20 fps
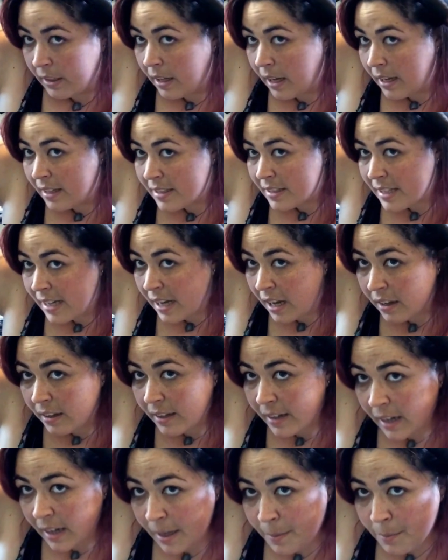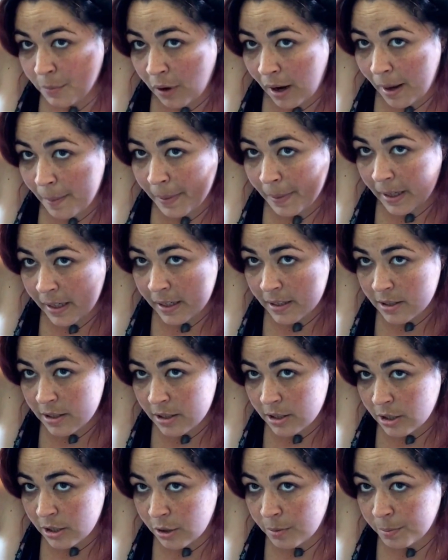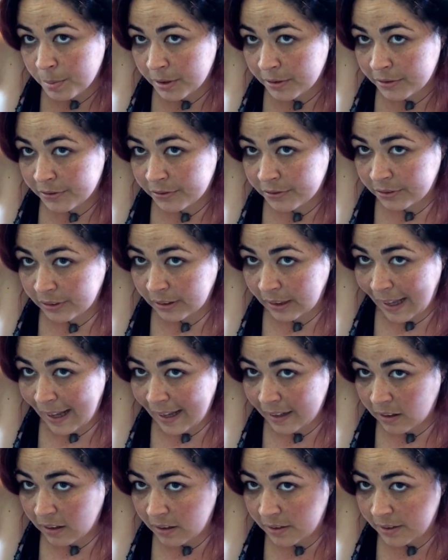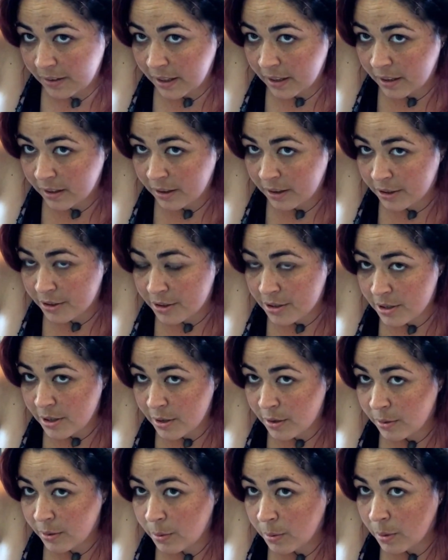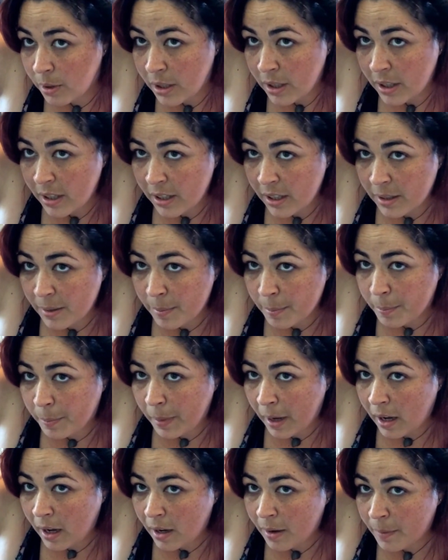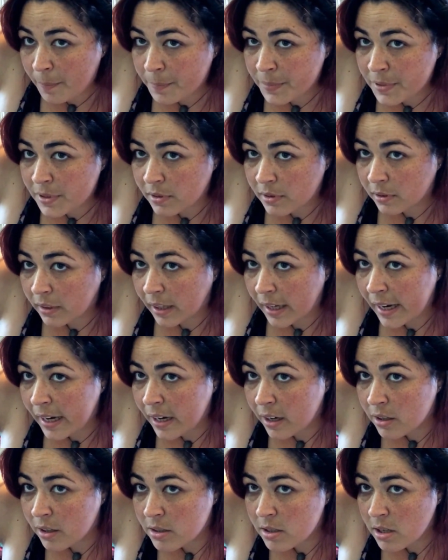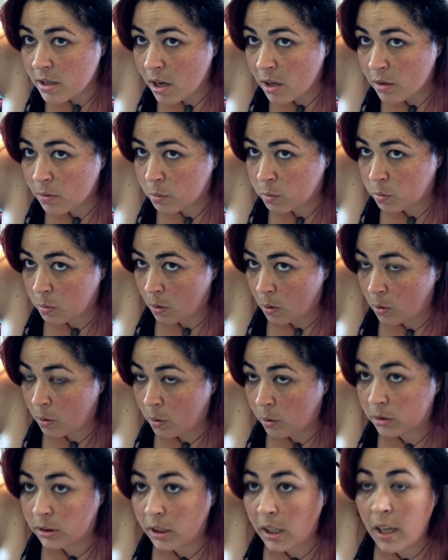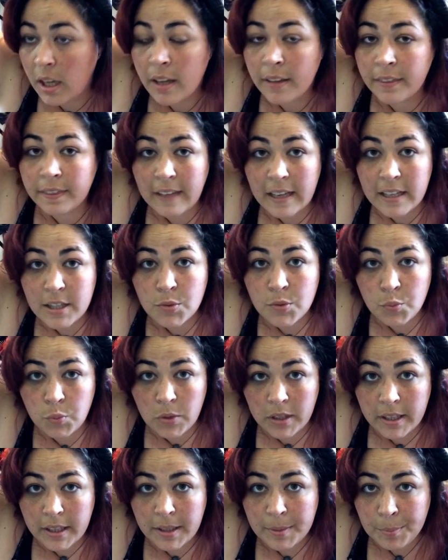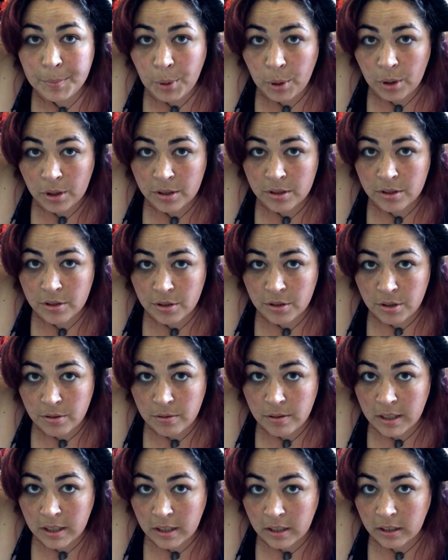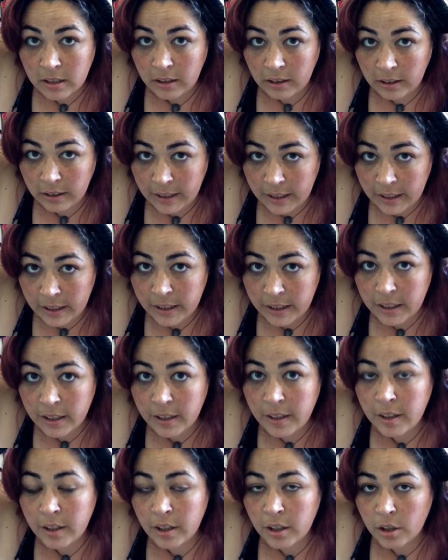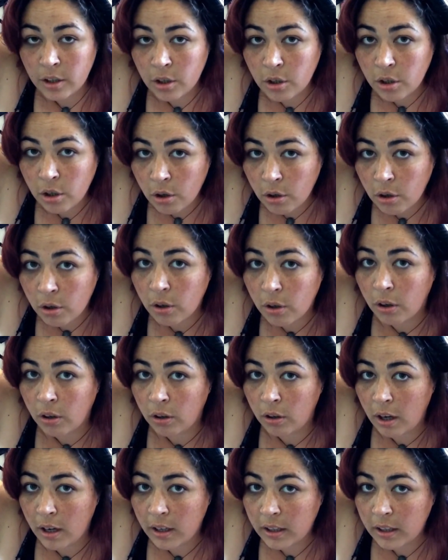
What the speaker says: And see how like I'm wrapping it super flat on there? There's no bumps or the hair's not rolled. That's really important so you get a clean curl, a